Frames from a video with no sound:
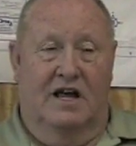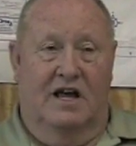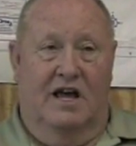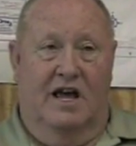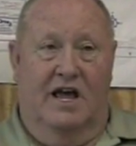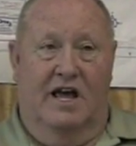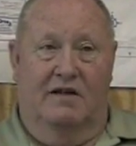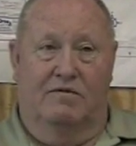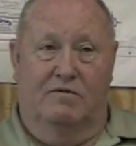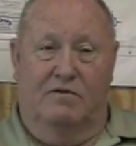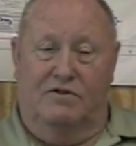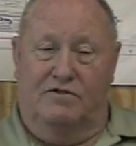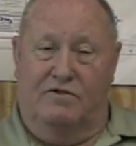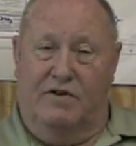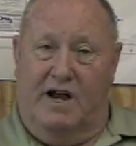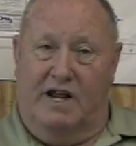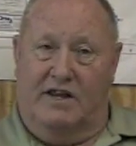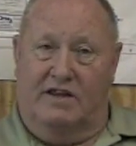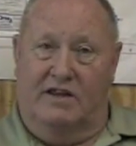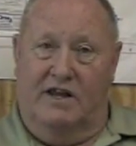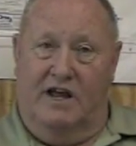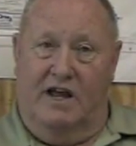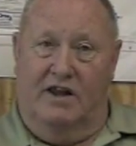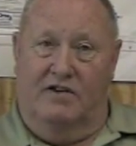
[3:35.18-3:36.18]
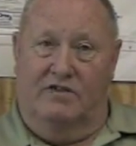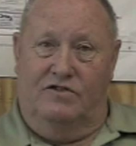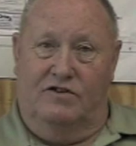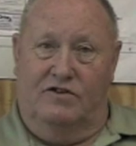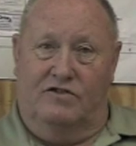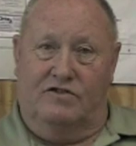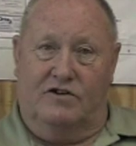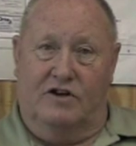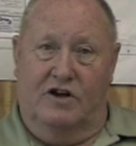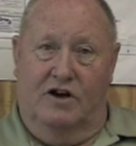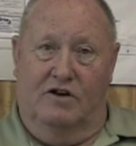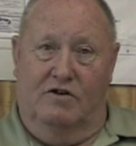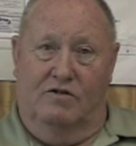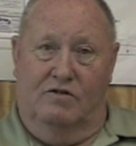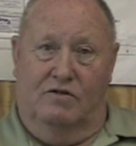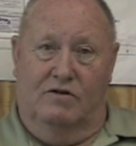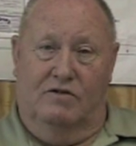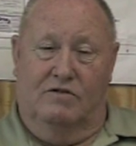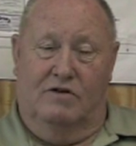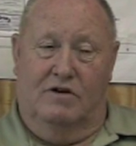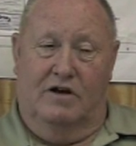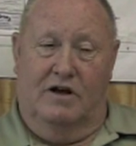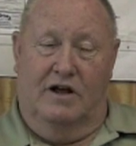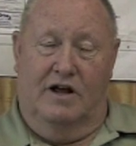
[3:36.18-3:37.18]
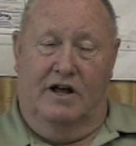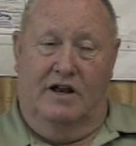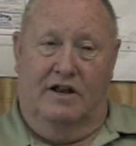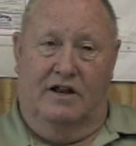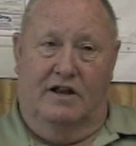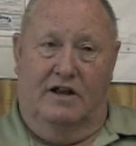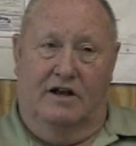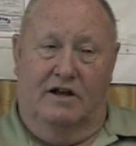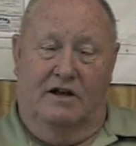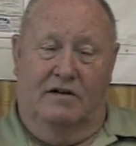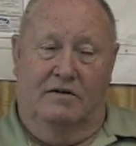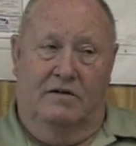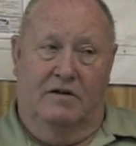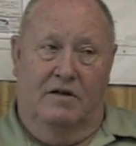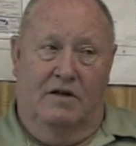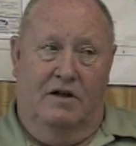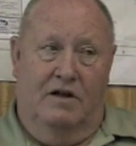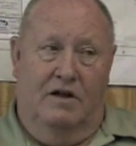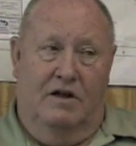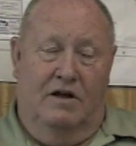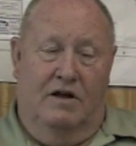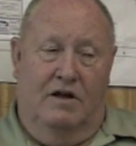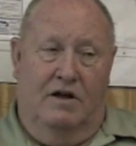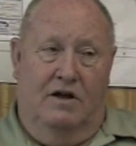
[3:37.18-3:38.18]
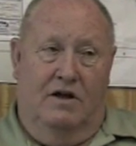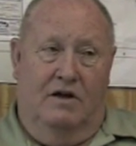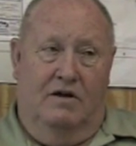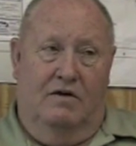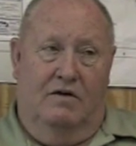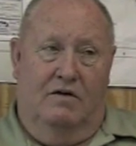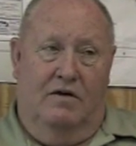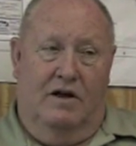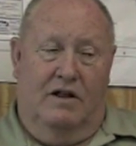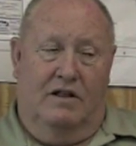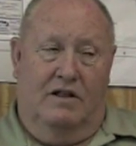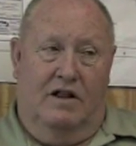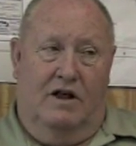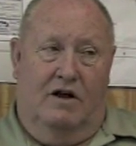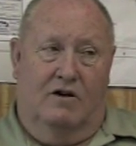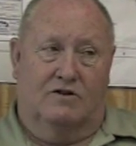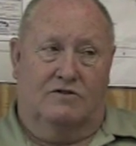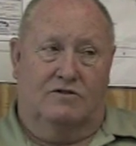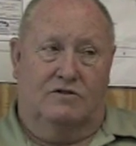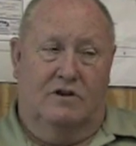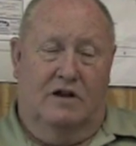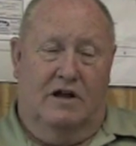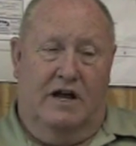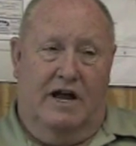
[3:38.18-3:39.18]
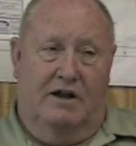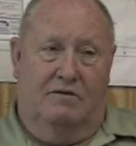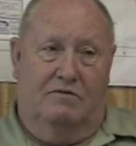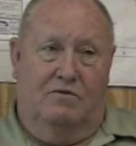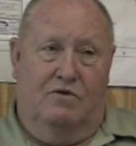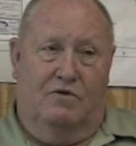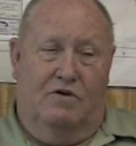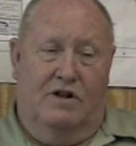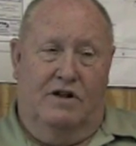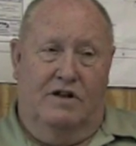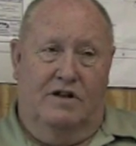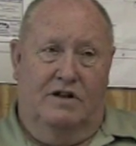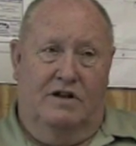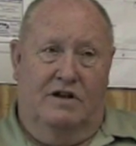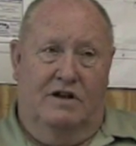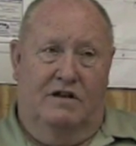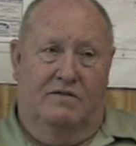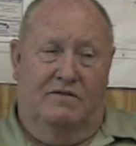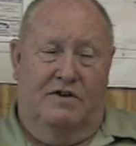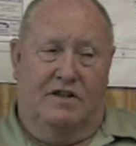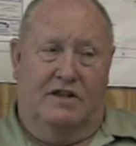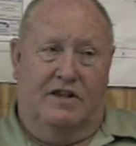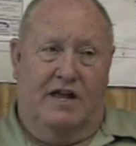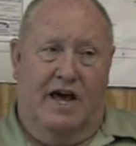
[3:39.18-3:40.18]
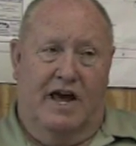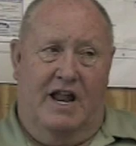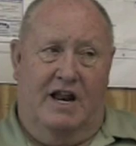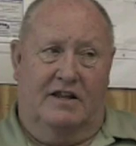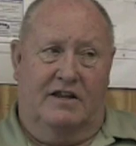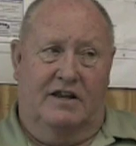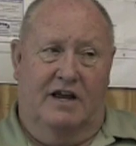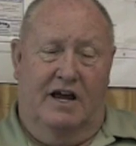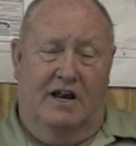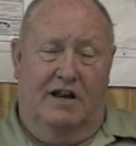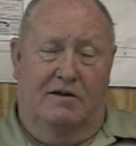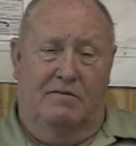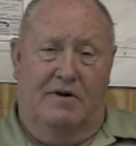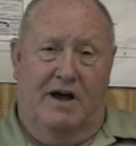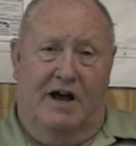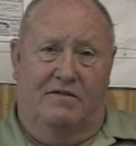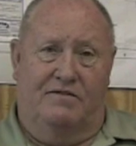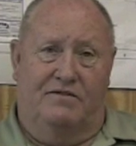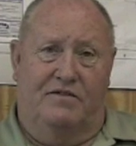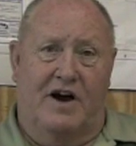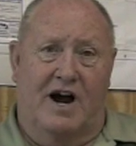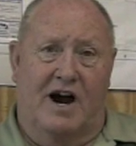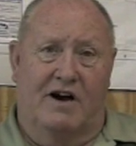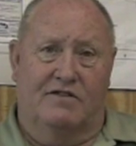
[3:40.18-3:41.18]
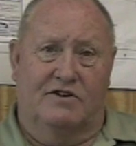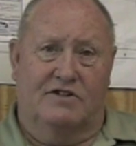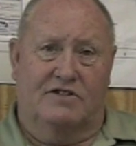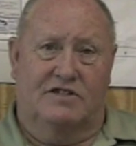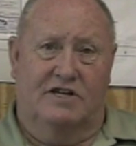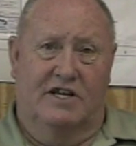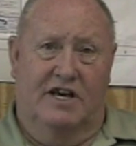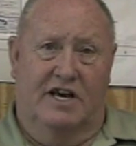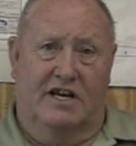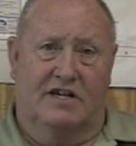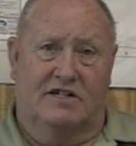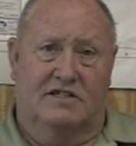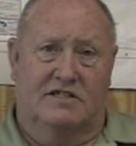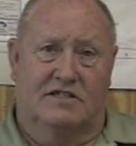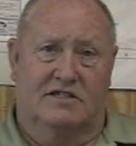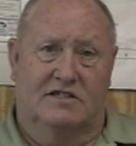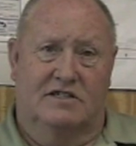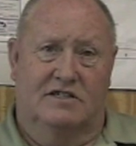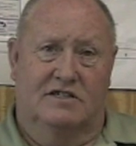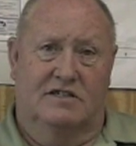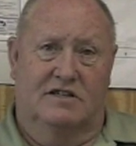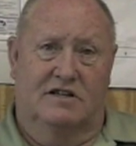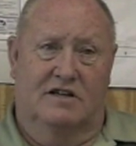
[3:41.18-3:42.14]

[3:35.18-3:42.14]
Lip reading: and it was right at the edge of the school. And we had one fatality and about 5 or 6